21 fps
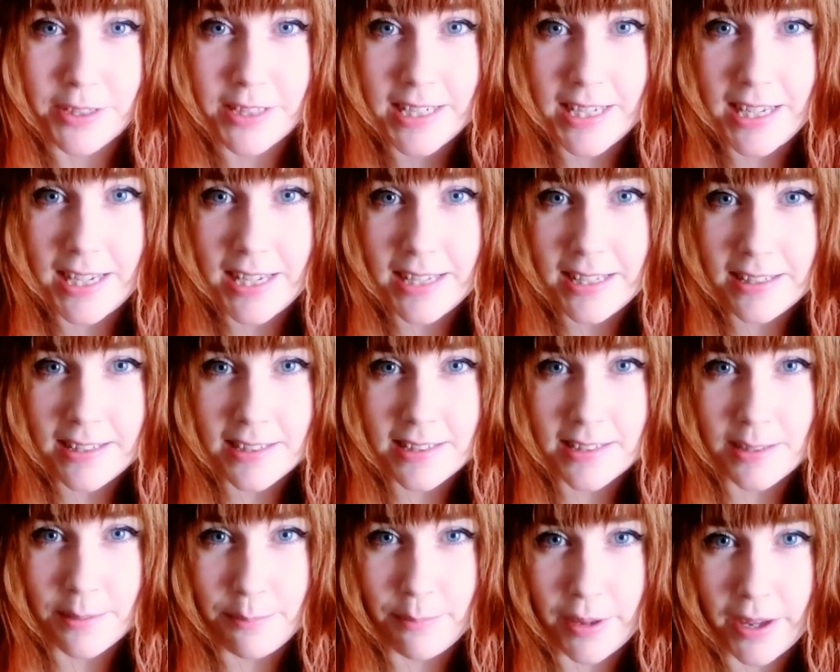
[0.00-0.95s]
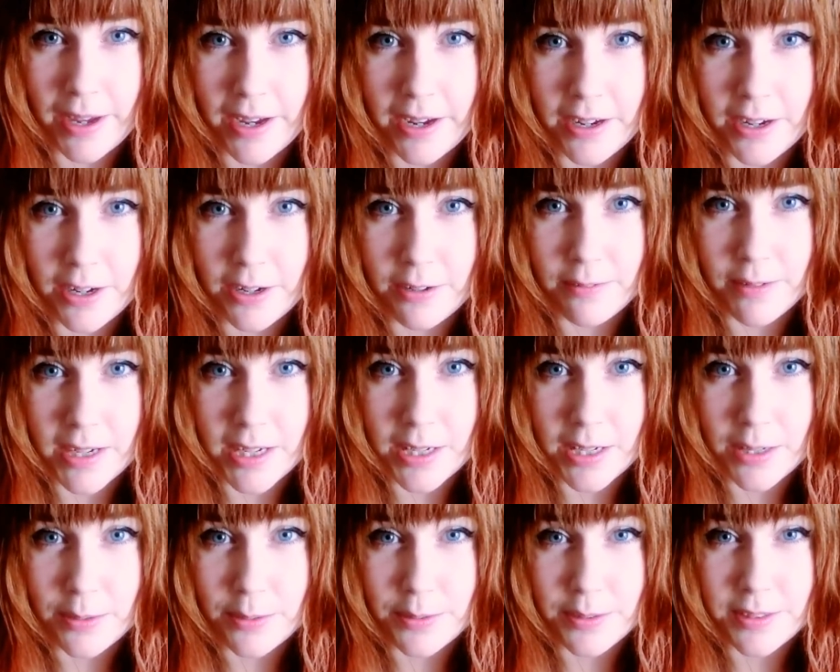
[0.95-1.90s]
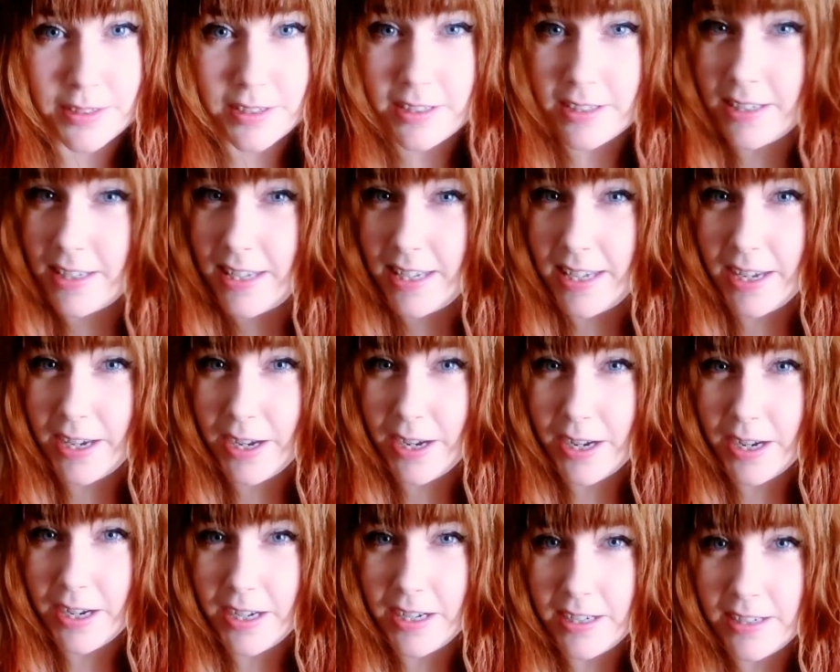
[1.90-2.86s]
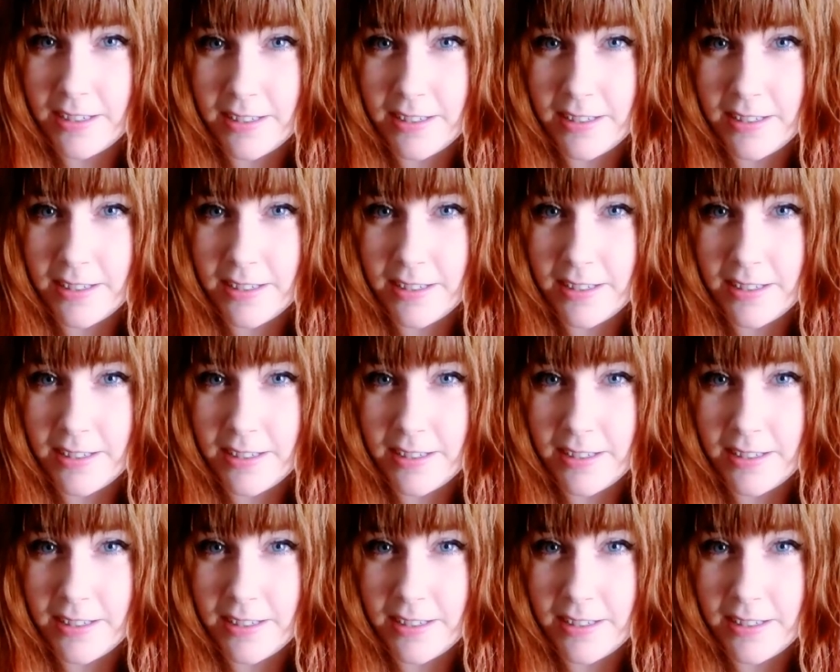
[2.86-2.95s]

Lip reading: thingies somewhere around here,